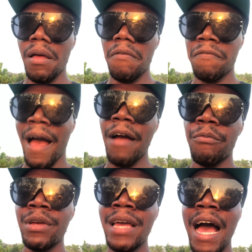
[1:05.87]
that
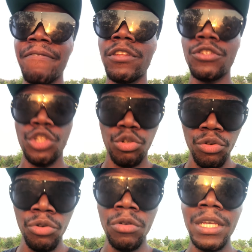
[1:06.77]
we have to
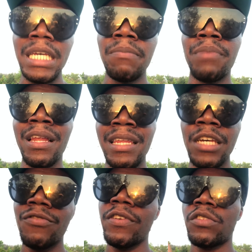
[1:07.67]
truly
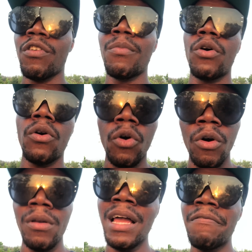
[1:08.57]
believe this from a
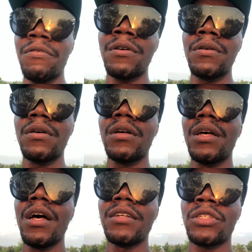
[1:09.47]
core level
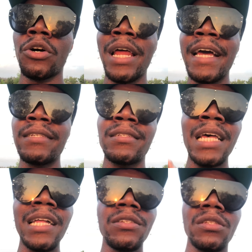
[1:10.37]
so that it's
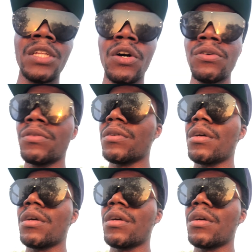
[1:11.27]
set in stone.